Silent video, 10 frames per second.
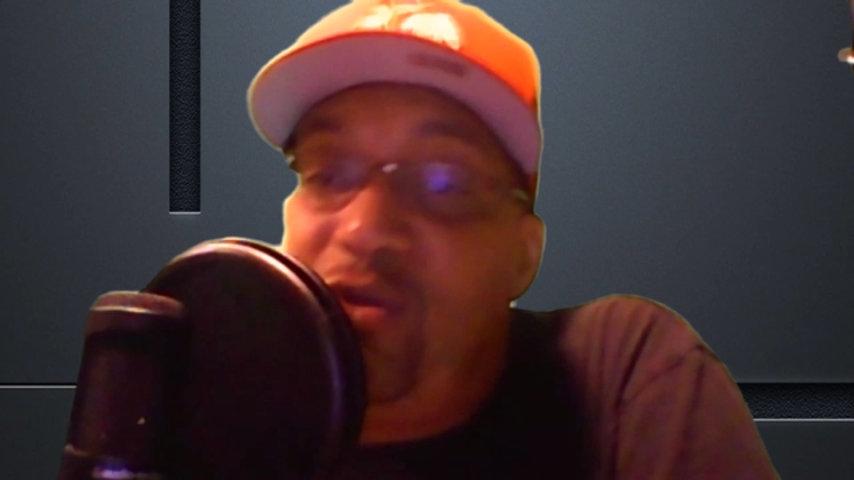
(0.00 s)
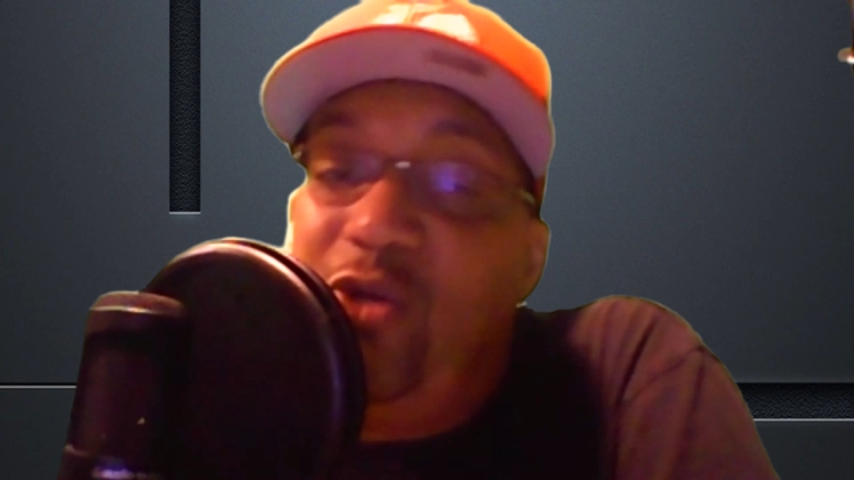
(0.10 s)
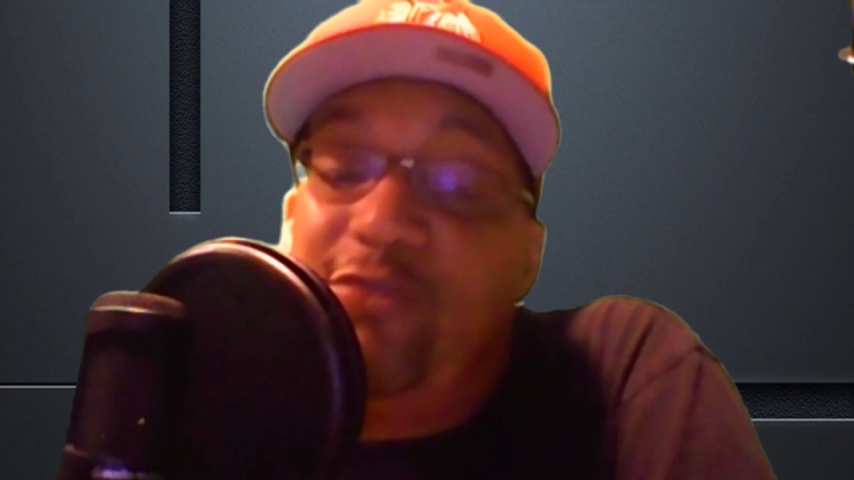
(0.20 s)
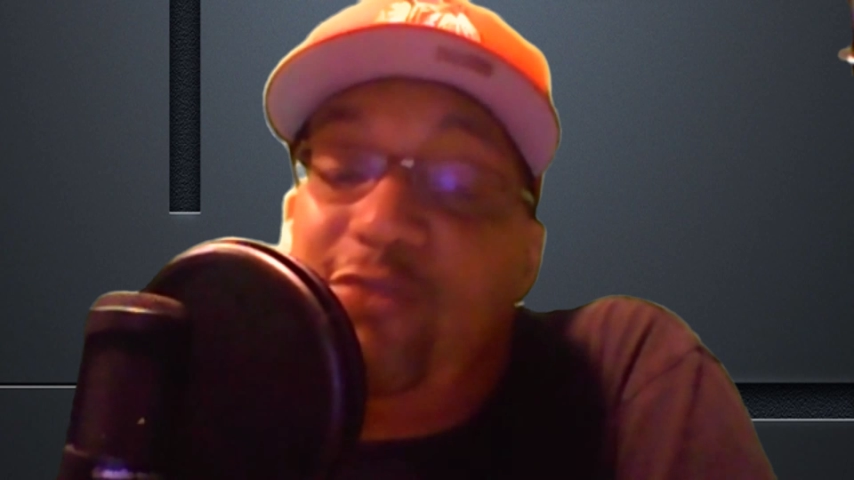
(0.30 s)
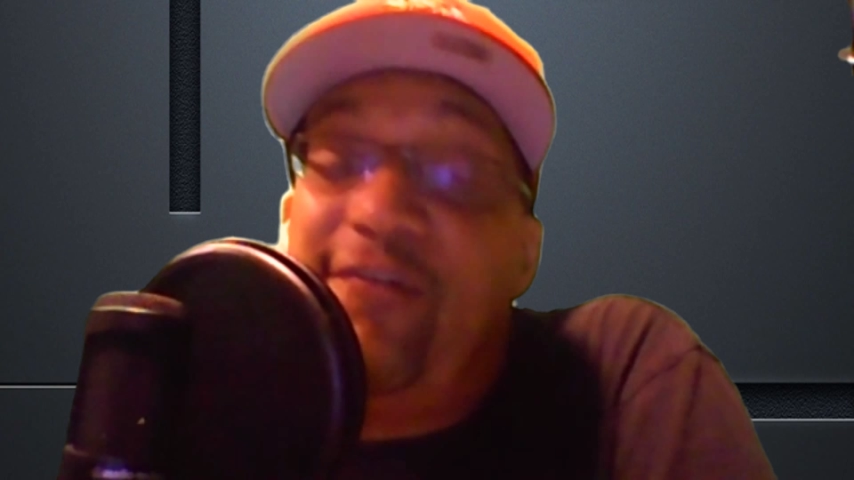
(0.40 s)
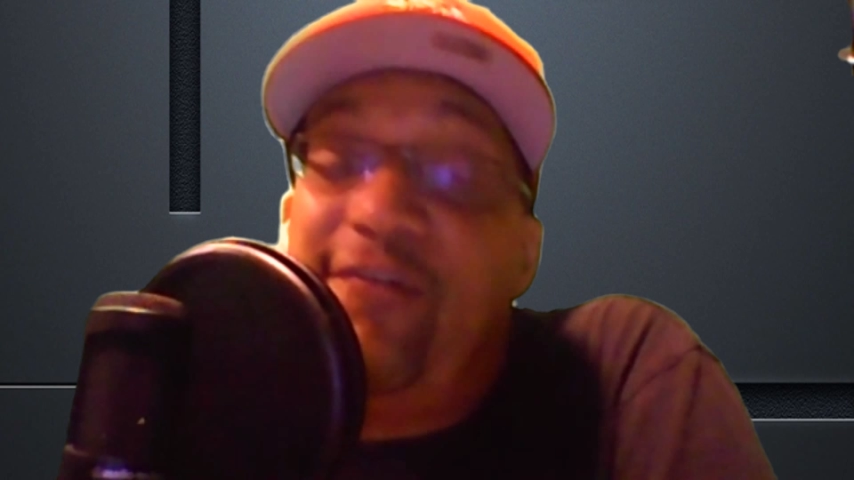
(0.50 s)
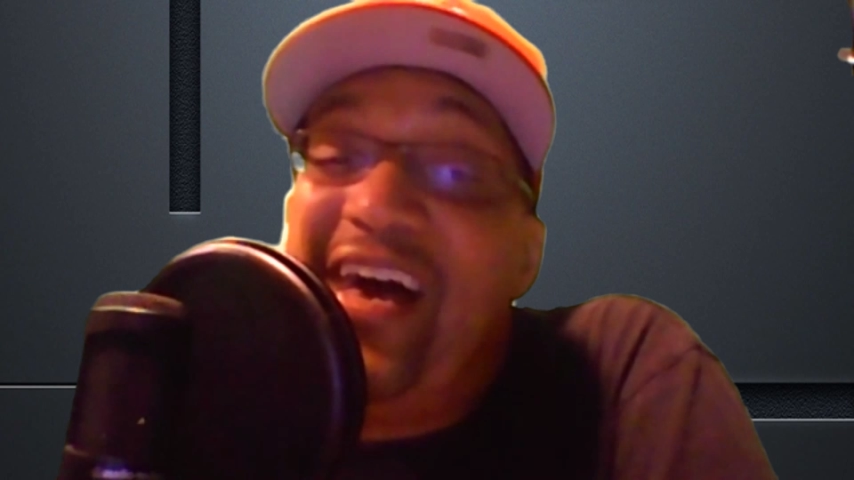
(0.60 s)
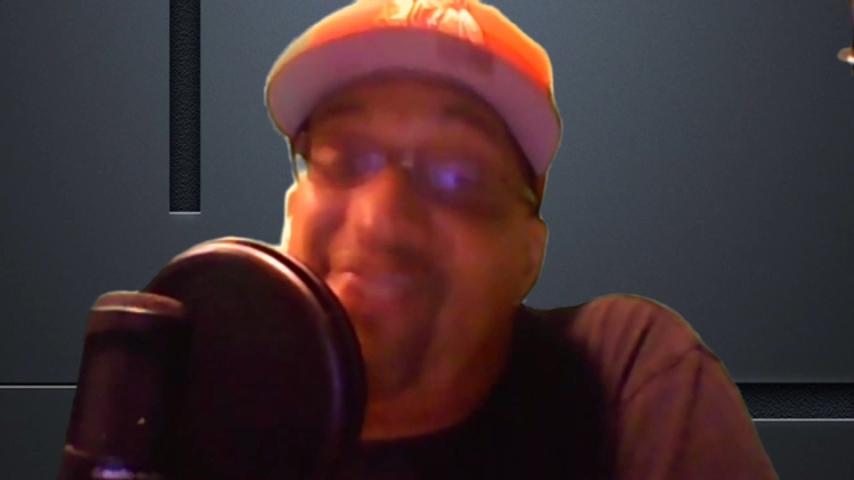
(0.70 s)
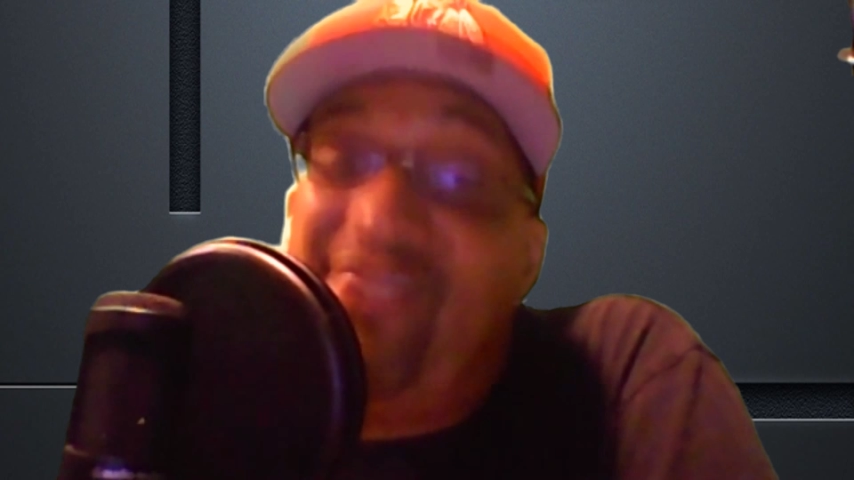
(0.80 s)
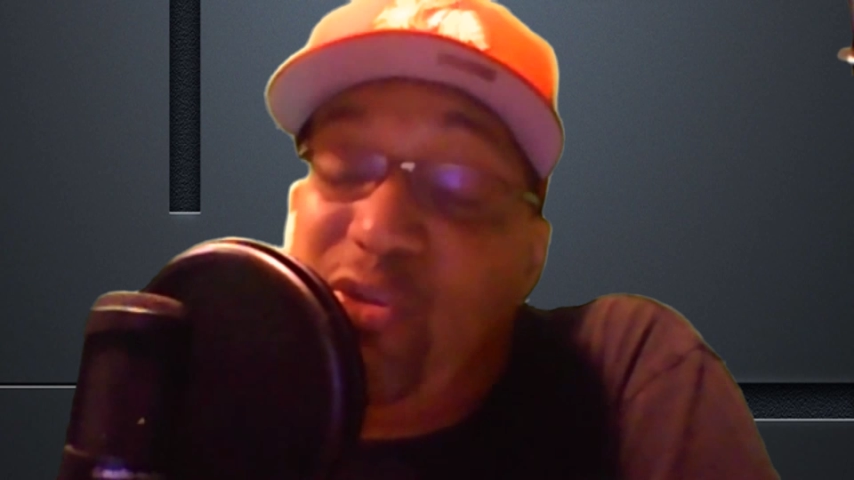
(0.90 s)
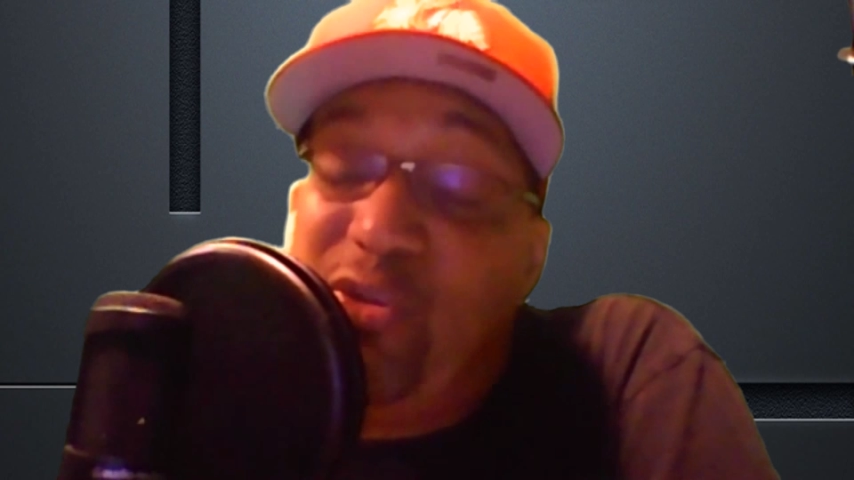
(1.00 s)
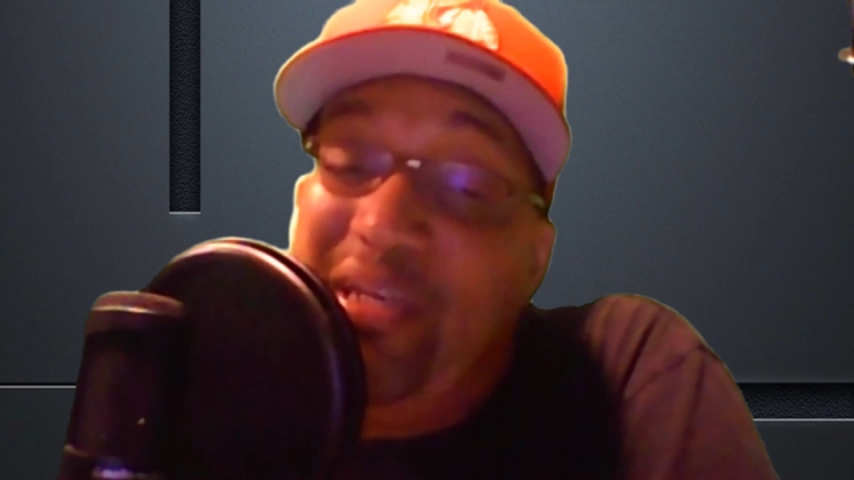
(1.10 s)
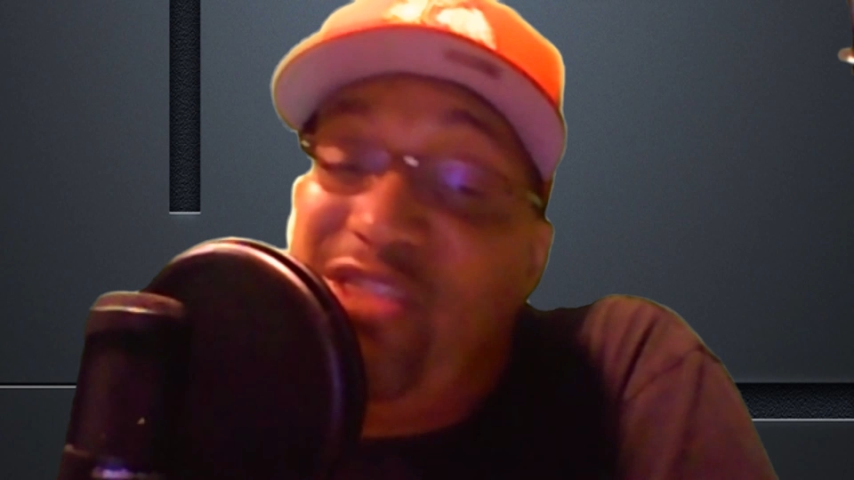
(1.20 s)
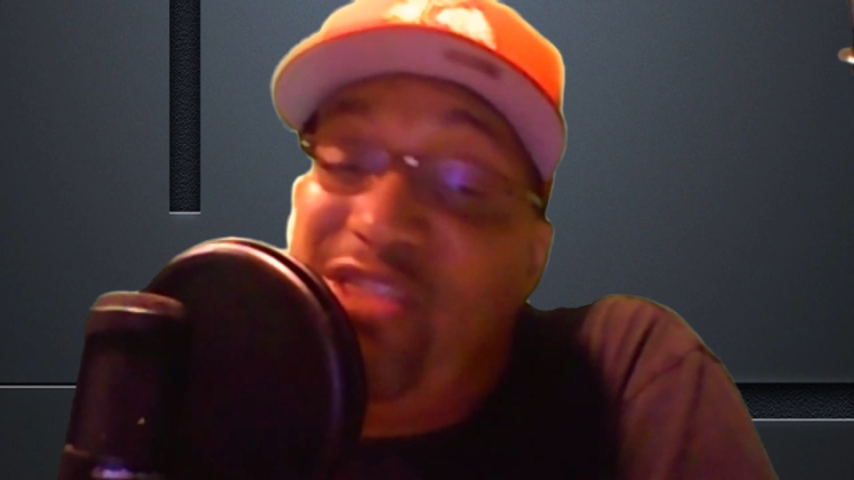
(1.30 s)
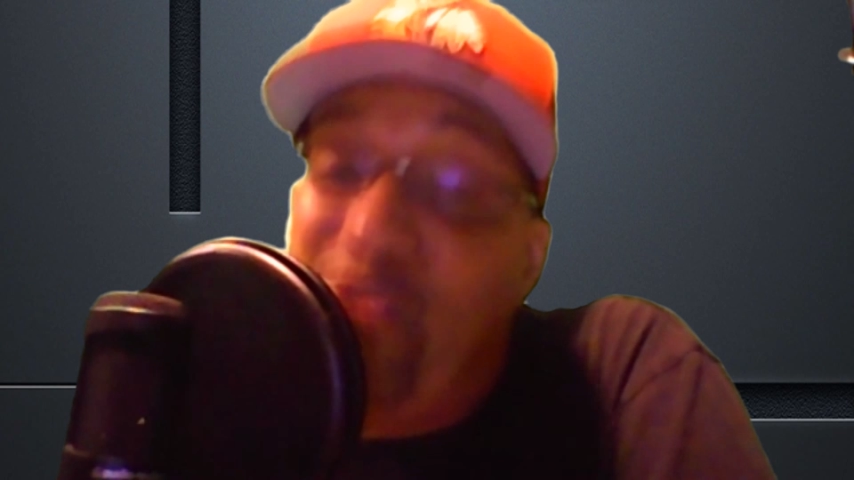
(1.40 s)
goals, five for
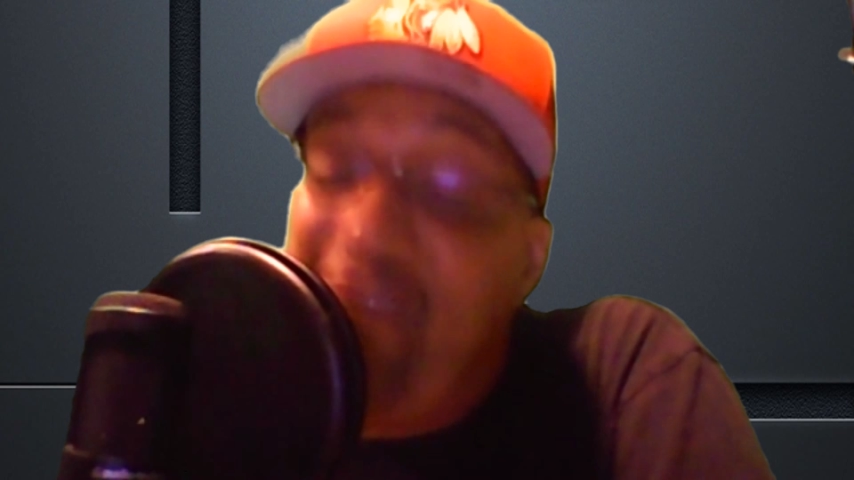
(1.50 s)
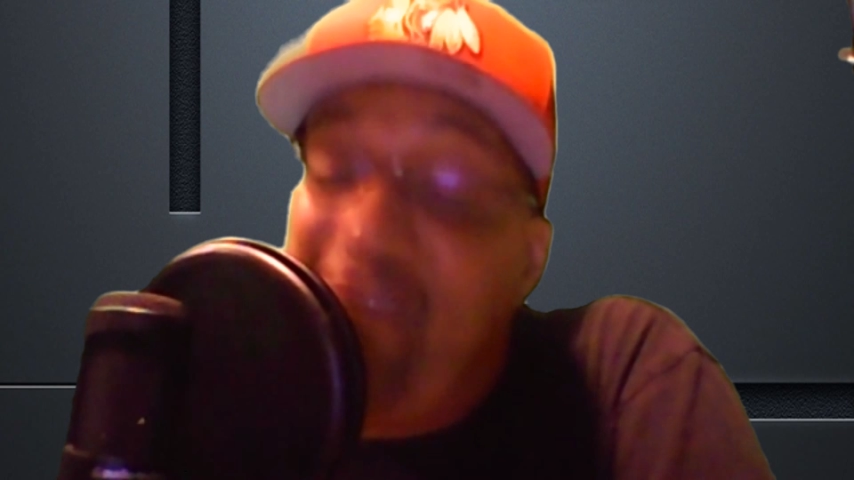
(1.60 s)
23.